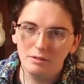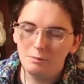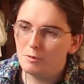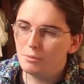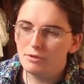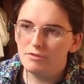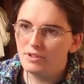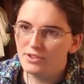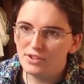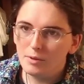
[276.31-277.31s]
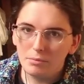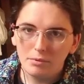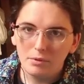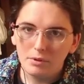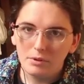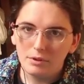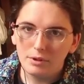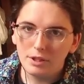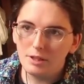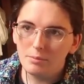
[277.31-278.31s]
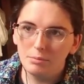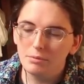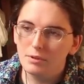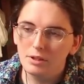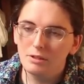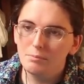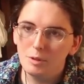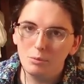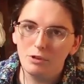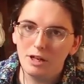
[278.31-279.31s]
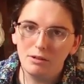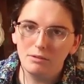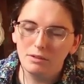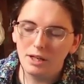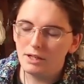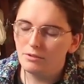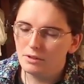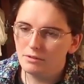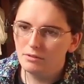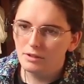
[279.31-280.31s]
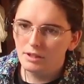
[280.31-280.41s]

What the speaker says: Maybe put a fence up to keep people out. I don't know.